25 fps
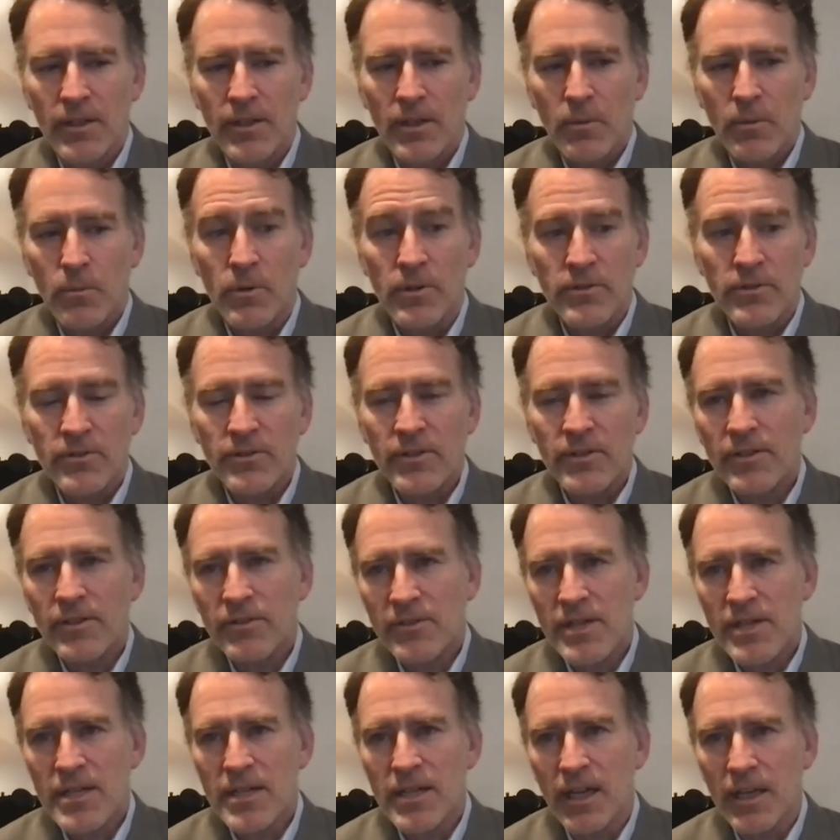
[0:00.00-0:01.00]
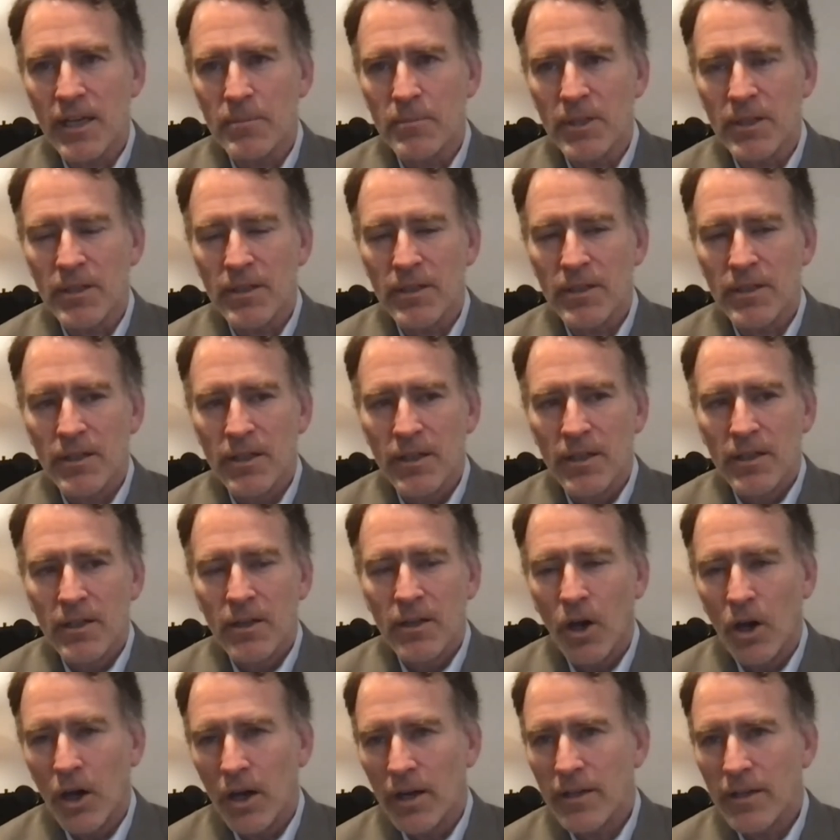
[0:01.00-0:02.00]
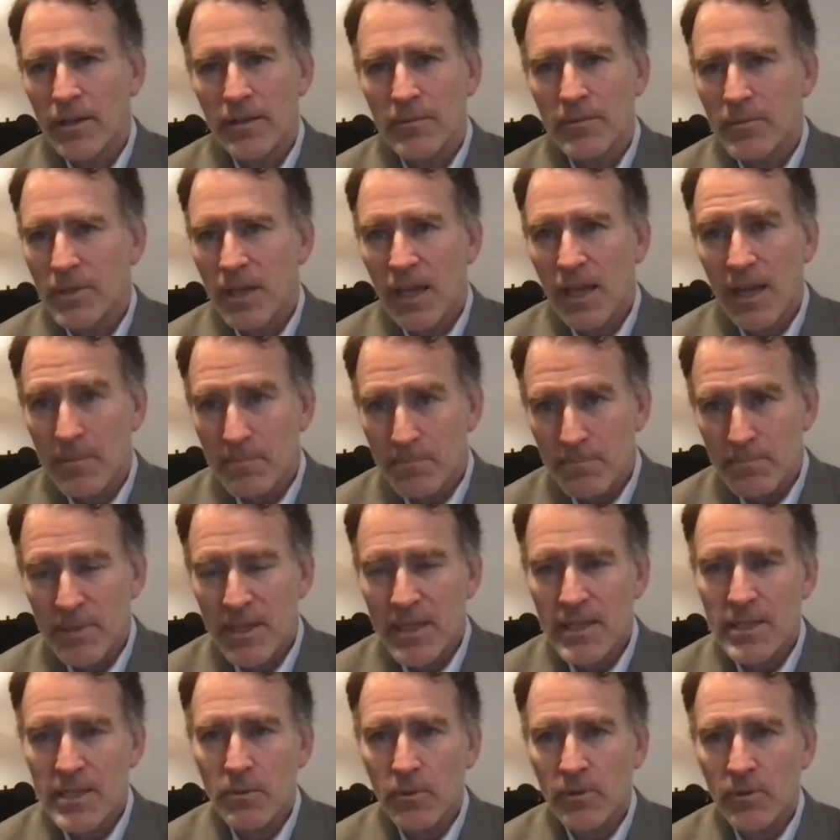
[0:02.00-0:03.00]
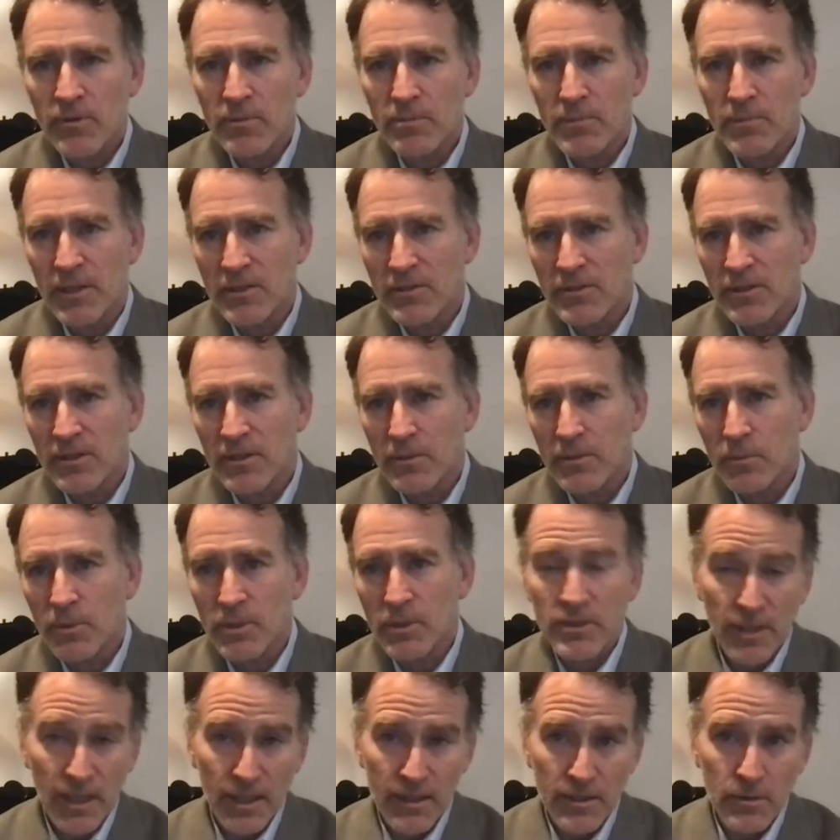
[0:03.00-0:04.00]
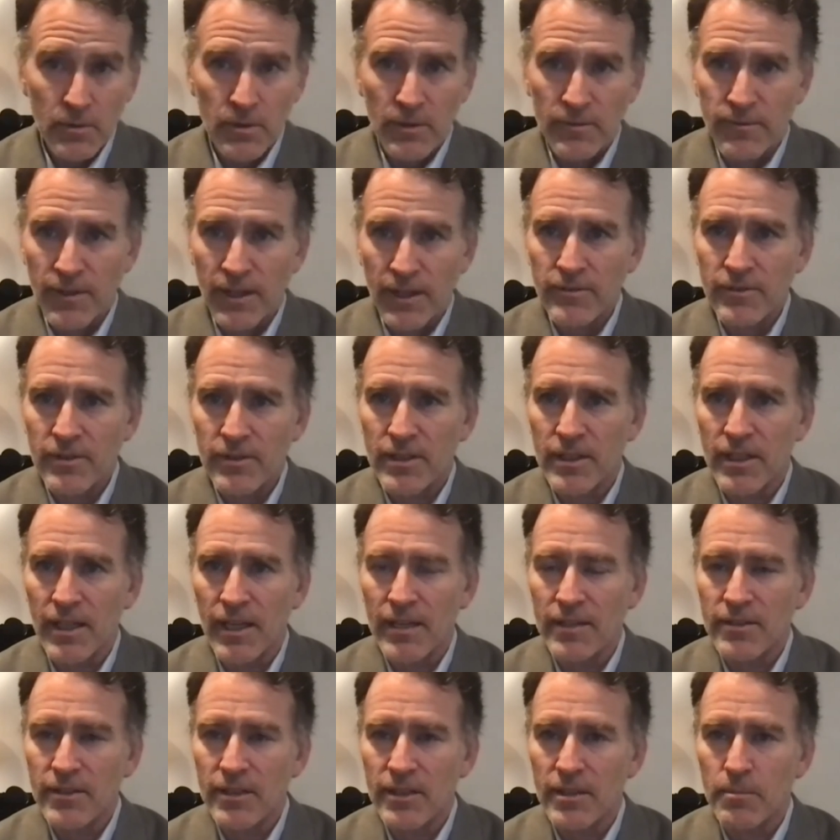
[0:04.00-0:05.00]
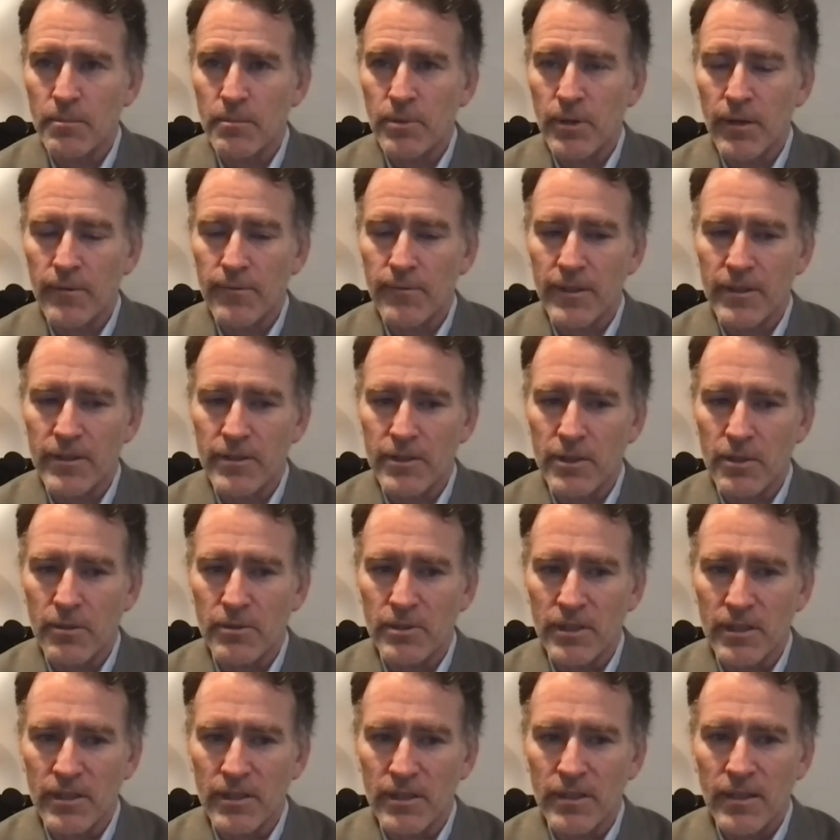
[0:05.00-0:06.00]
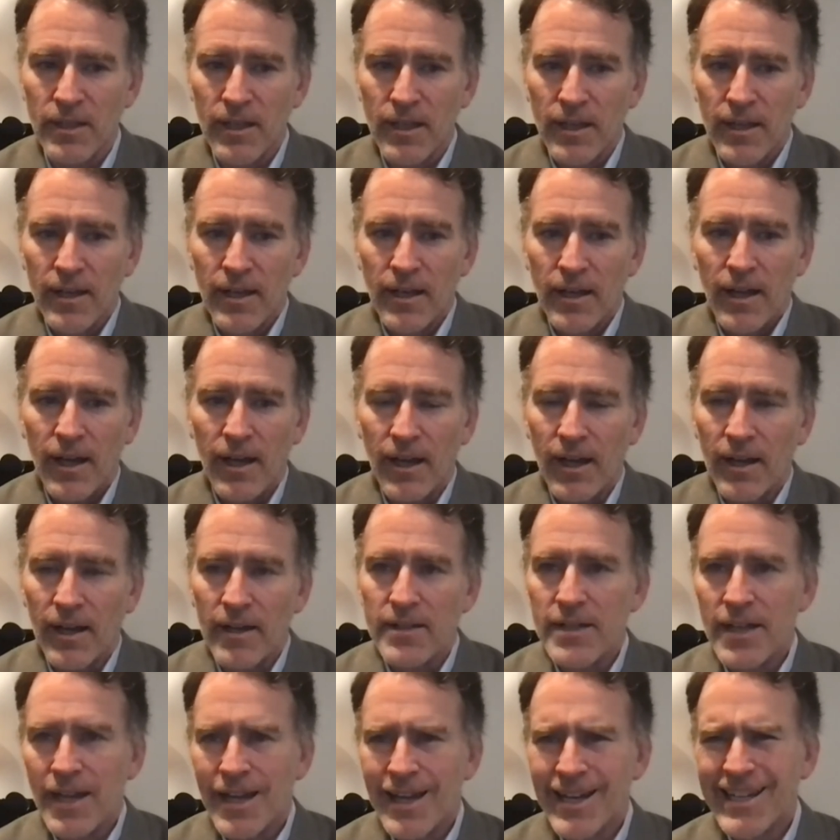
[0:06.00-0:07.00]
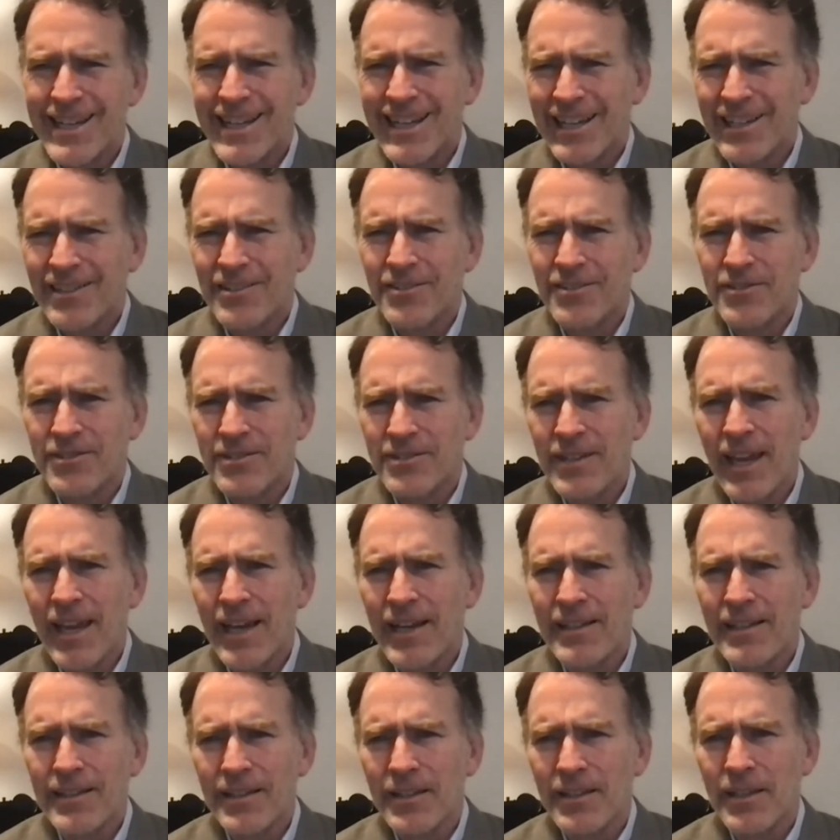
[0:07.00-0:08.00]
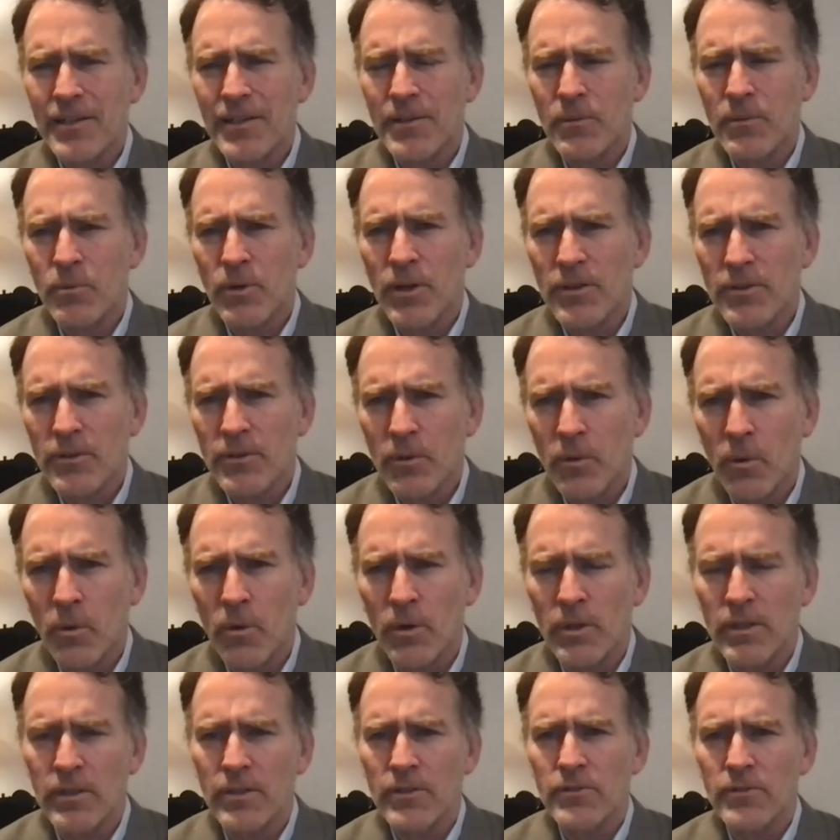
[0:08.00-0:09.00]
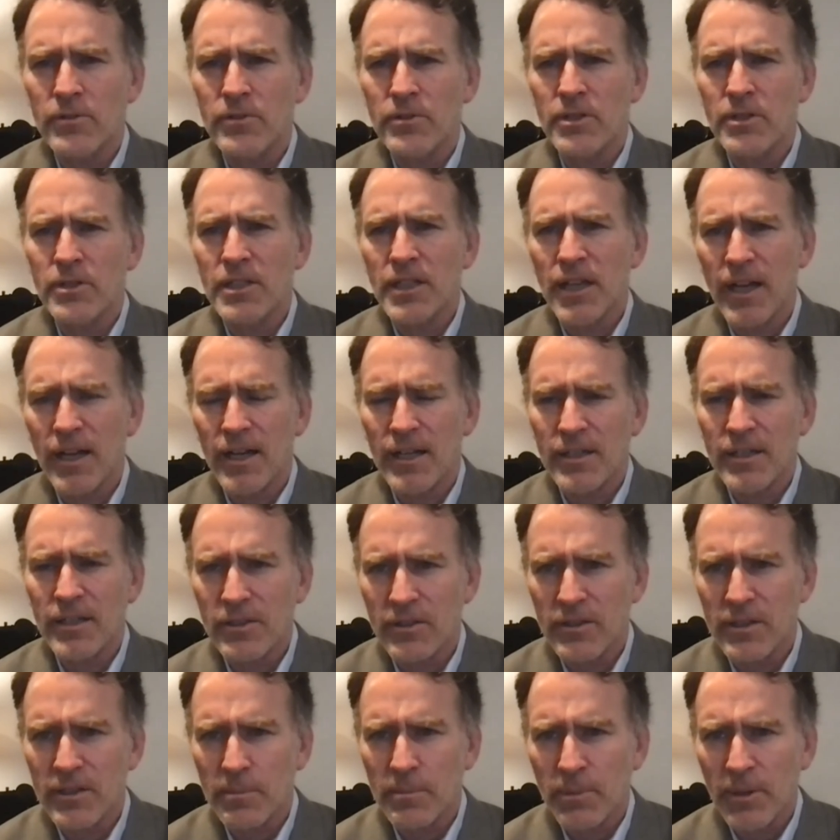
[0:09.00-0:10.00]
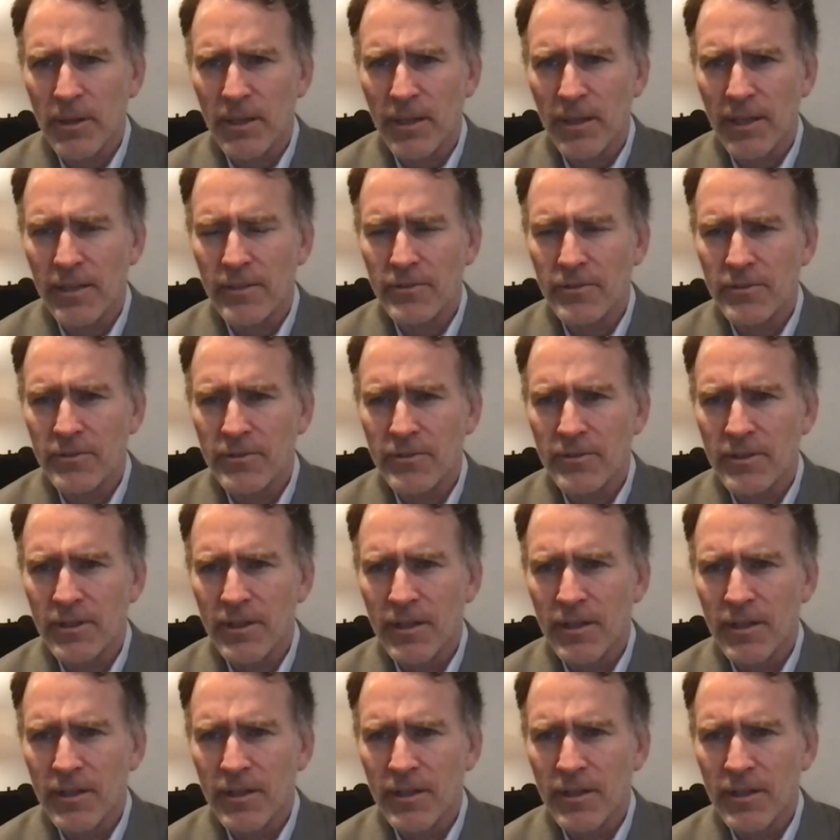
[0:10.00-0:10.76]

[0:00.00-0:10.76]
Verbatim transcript: with 60 gunmen on an ambiguous mission, which I do investigate in Imperfect Union, uh, not exactly with orders to conquer the place,